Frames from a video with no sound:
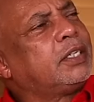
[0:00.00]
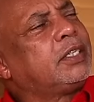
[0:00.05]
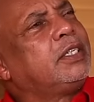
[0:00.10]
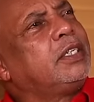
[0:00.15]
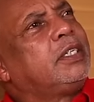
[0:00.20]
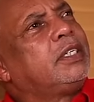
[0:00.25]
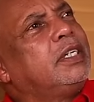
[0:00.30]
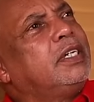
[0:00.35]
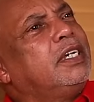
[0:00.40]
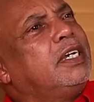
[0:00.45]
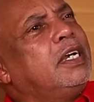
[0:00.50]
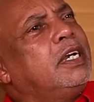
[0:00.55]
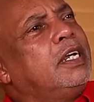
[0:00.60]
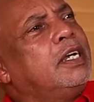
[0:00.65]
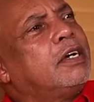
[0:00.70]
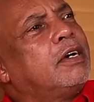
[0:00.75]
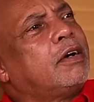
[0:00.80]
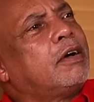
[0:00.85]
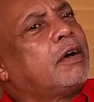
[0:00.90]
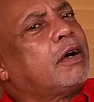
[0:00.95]
sitting
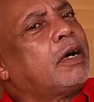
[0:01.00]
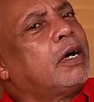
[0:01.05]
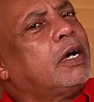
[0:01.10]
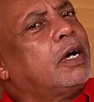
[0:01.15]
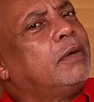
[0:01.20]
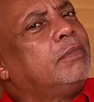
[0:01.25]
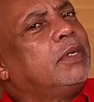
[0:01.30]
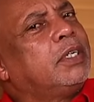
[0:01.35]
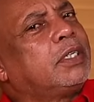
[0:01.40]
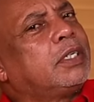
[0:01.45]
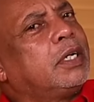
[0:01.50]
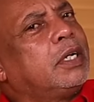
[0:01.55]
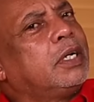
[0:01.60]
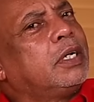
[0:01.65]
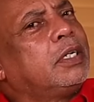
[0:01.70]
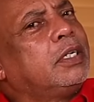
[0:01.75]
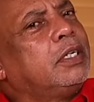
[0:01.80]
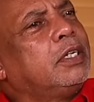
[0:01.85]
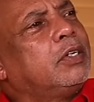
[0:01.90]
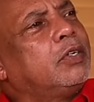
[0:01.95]
there, I mean, say,
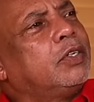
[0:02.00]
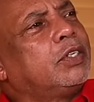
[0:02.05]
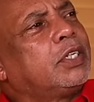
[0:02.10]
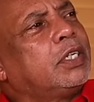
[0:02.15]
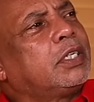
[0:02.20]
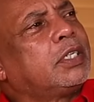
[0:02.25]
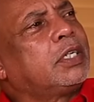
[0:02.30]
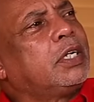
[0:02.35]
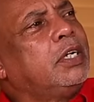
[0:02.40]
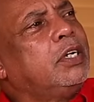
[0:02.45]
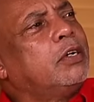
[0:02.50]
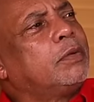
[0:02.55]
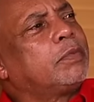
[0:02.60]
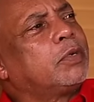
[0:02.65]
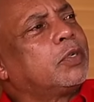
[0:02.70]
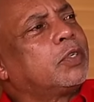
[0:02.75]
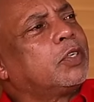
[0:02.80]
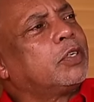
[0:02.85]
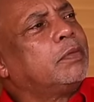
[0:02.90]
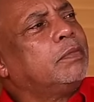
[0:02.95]
you know, say Skinny up
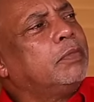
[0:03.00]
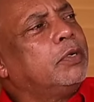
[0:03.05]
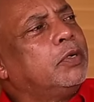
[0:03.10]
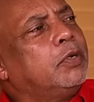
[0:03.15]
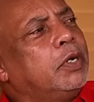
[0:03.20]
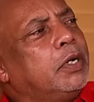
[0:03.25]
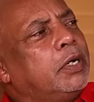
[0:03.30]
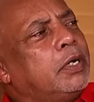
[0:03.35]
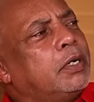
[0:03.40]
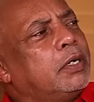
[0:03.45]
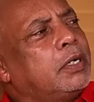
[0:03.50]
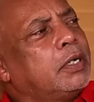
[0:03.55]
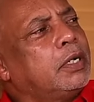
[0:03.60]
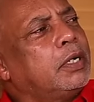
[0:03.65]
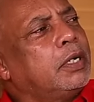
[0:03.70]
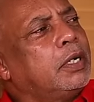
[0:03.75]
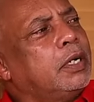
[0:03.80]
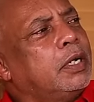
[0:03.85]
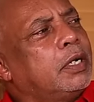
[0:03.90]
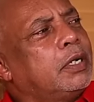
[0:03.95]
to something, do
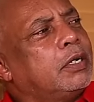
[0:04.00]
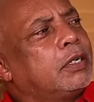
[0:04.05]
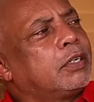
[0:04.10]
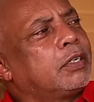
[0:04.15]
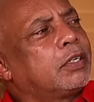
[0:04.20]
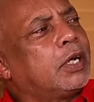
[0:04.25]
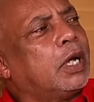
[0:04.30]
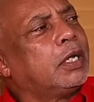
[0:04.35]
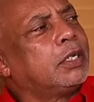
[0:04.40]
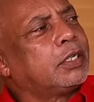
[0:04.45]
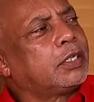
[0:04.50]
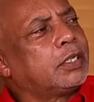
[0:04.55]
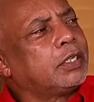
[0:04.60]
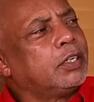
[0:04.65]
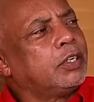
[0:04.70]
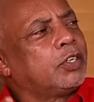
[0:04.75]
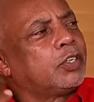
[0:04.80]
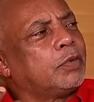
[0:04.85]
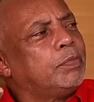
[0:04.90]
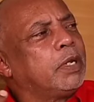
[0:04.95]
you know, because
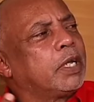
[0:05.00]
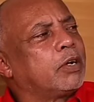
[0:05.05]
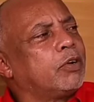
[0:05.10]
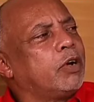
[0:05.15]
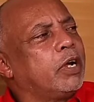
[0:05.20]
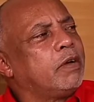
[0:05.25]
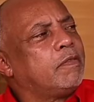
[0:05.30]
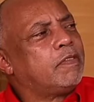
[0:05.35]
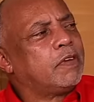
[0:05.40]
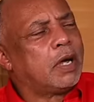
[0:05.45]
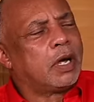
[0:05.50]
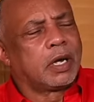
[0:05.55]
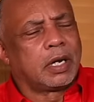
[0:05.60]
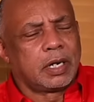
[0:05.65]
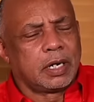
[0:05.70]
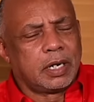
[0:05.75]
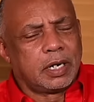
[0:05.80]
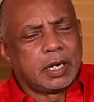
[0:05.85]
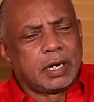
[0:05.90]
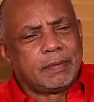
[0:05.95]
some like a red flag,
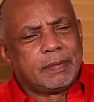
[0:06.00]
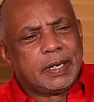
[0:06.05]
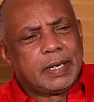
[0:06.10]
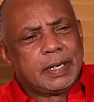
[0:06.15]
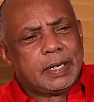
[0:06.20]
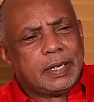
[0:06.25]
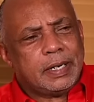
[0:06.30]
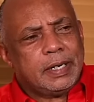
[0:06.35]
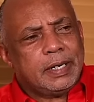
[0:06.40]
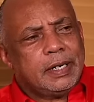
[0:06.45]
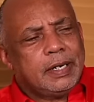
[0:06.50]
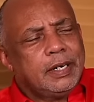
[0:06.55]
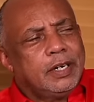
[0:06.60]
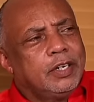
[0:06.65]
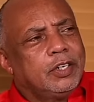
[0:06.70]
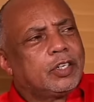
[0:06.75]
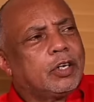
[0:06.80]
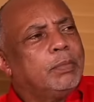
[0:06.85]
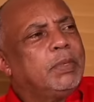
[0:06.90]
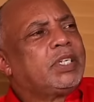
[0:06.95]
you know what I mean?
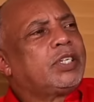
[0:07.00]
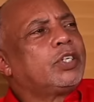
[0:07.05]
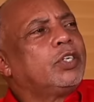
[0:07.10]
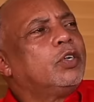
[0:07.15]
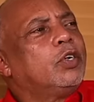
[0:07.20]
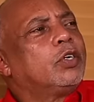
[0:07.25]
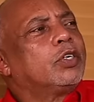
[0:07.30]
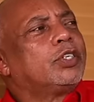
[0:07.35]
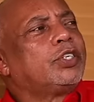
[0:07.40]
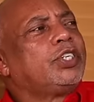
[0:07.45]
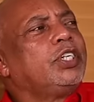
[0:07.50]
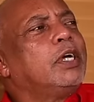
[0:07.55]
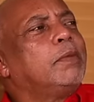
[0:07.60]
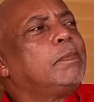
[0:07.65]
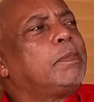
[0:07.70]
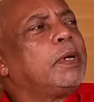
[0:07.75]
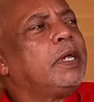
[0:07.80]
So, I sit down, same